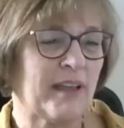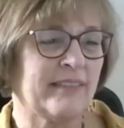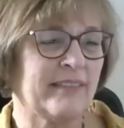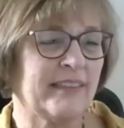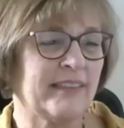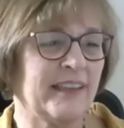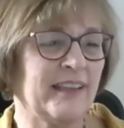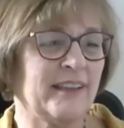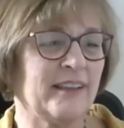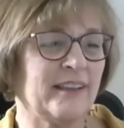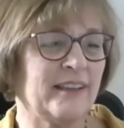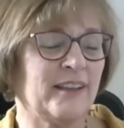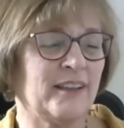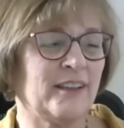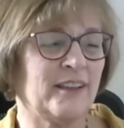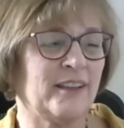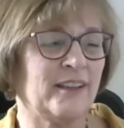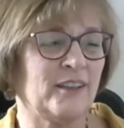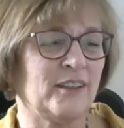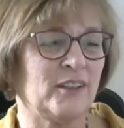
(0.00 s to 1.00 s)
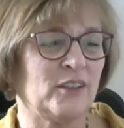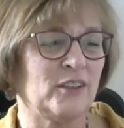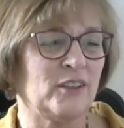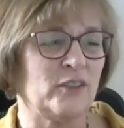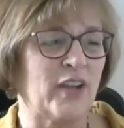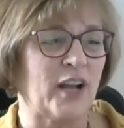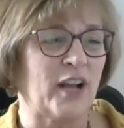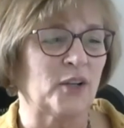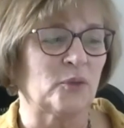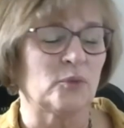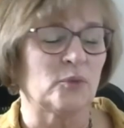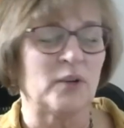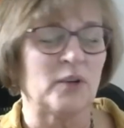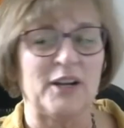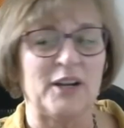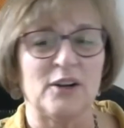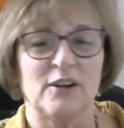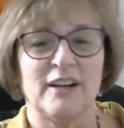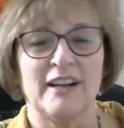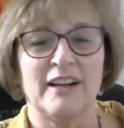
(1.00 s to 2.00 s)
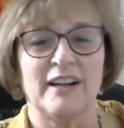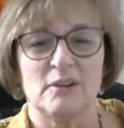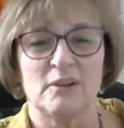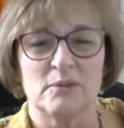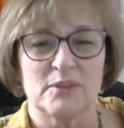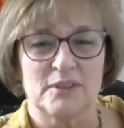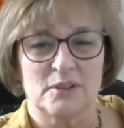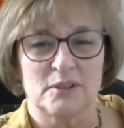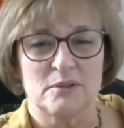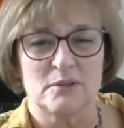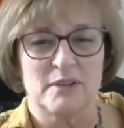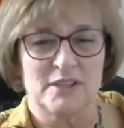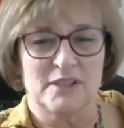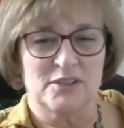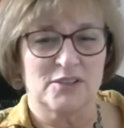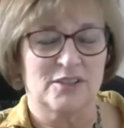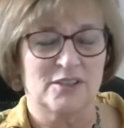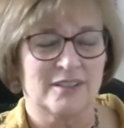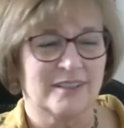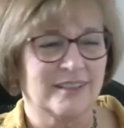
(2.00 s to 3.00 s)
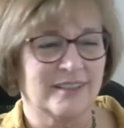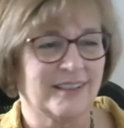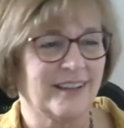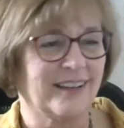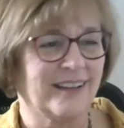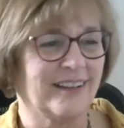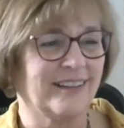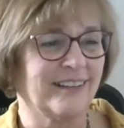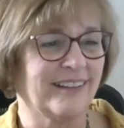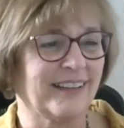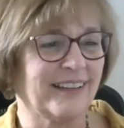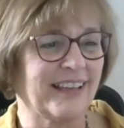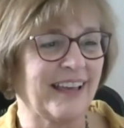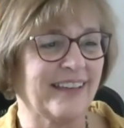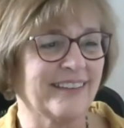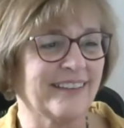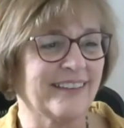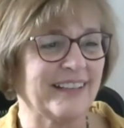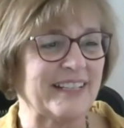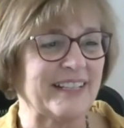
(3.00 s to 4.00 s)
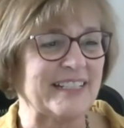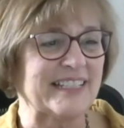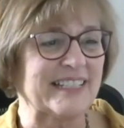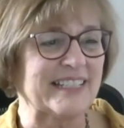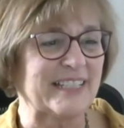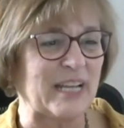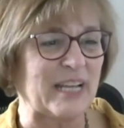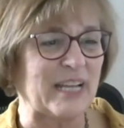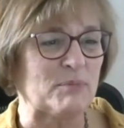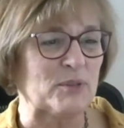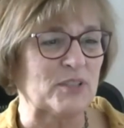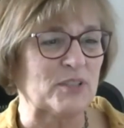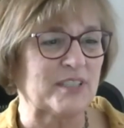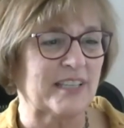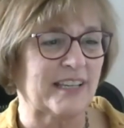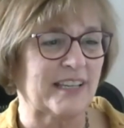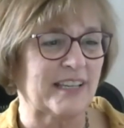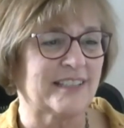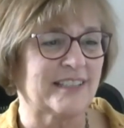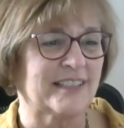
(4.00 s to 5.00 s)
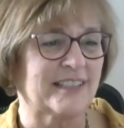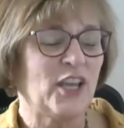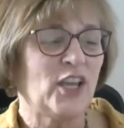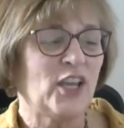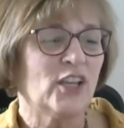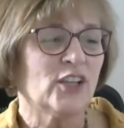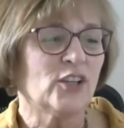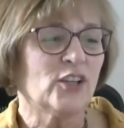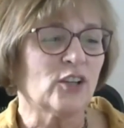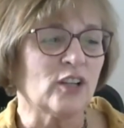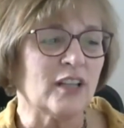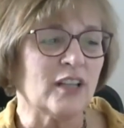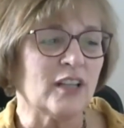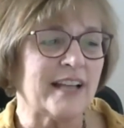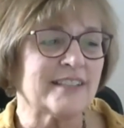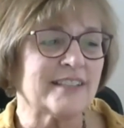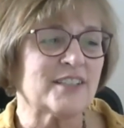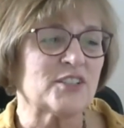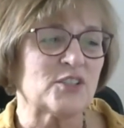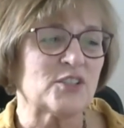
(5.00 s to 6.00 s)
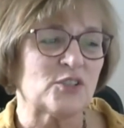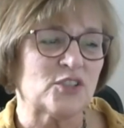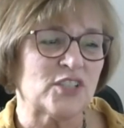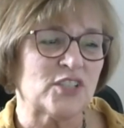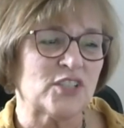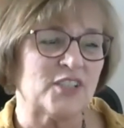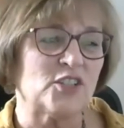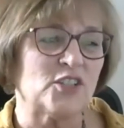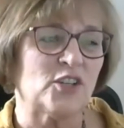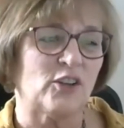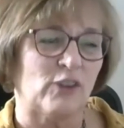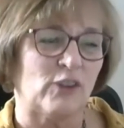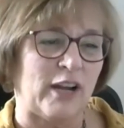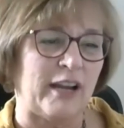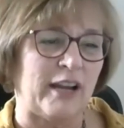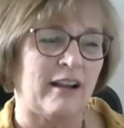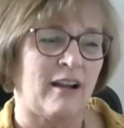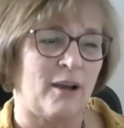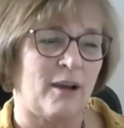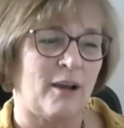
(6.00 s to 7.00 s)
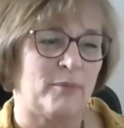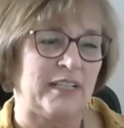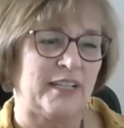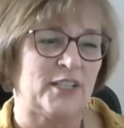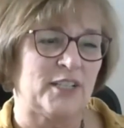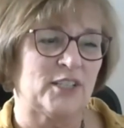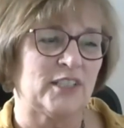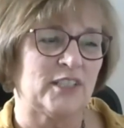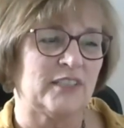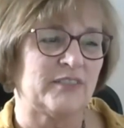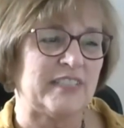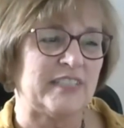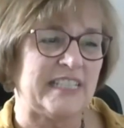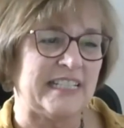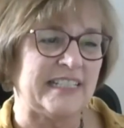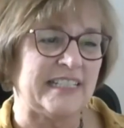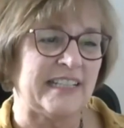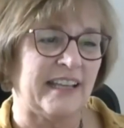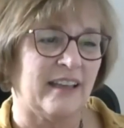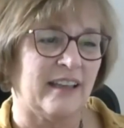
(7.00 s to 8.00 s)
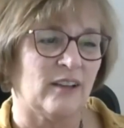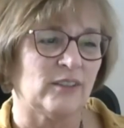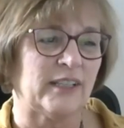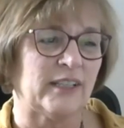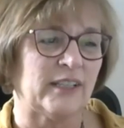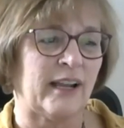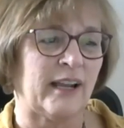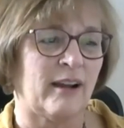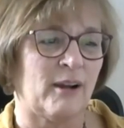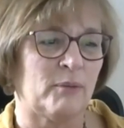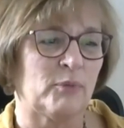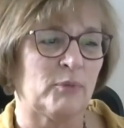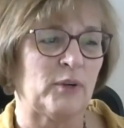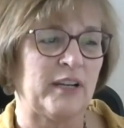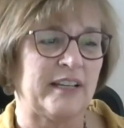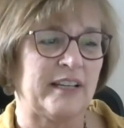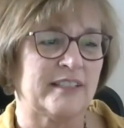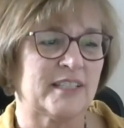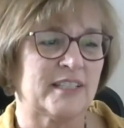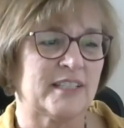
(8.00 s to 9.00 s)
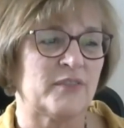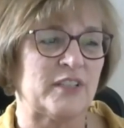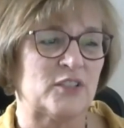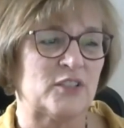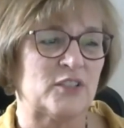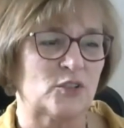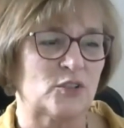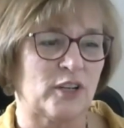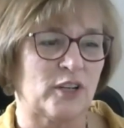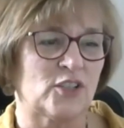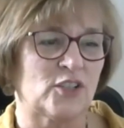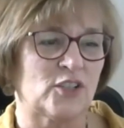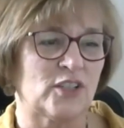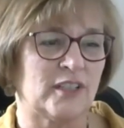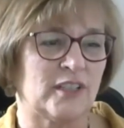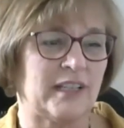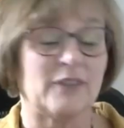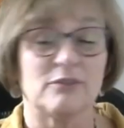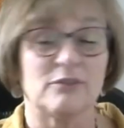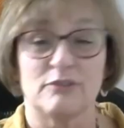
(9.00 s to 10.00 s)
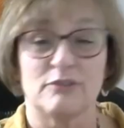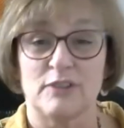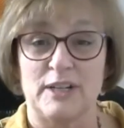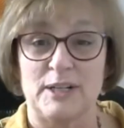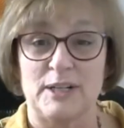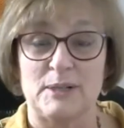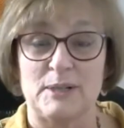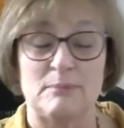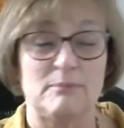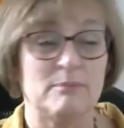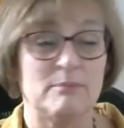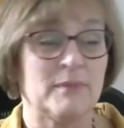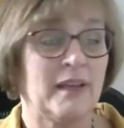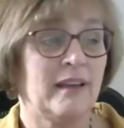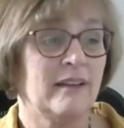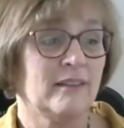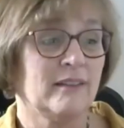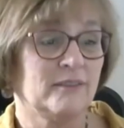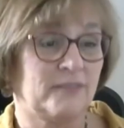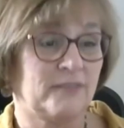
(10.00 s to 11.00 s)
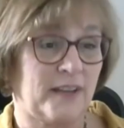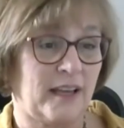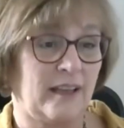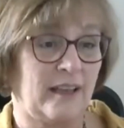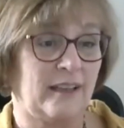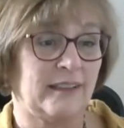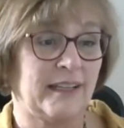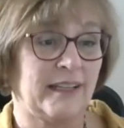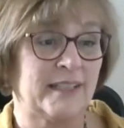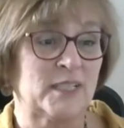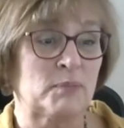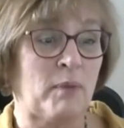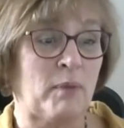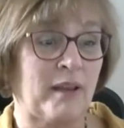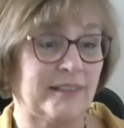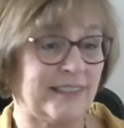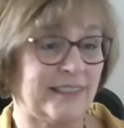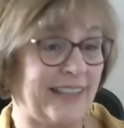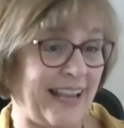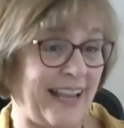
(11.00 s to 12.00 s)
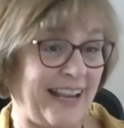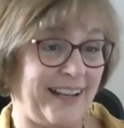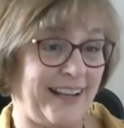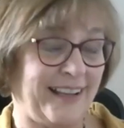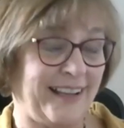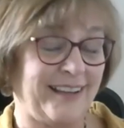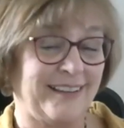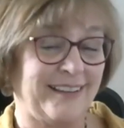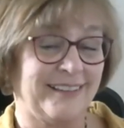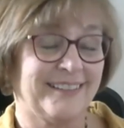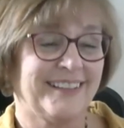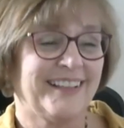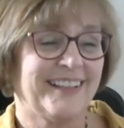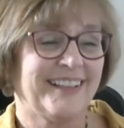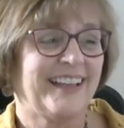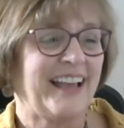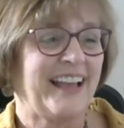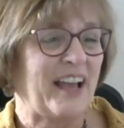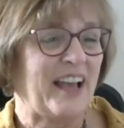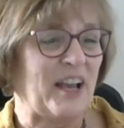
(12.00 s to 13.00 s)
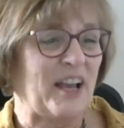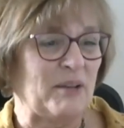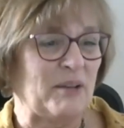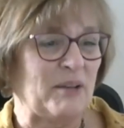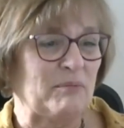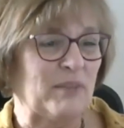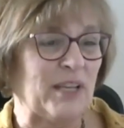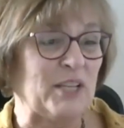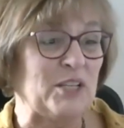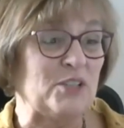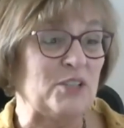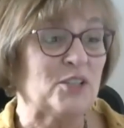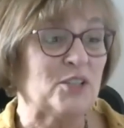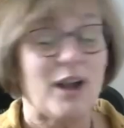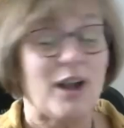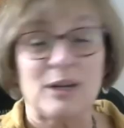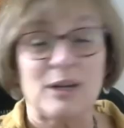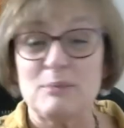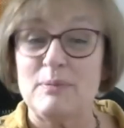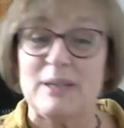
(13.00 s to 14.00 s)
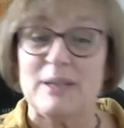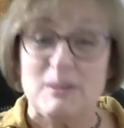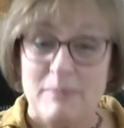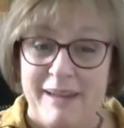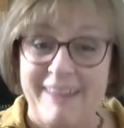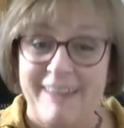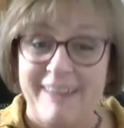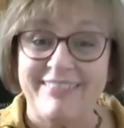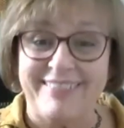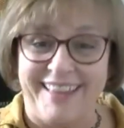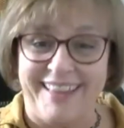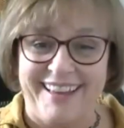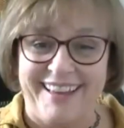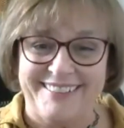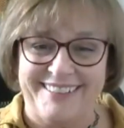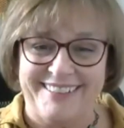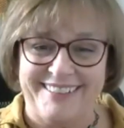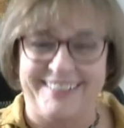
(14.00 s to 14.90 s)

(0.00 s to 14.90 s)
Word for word: i think you've got a ringer here with a question. Uh, Kathleen Staples said, your classes are such a great combination of detailed and comprehensive instruction and freedom, fun and spontaneity. Um, can you talk a bit about that?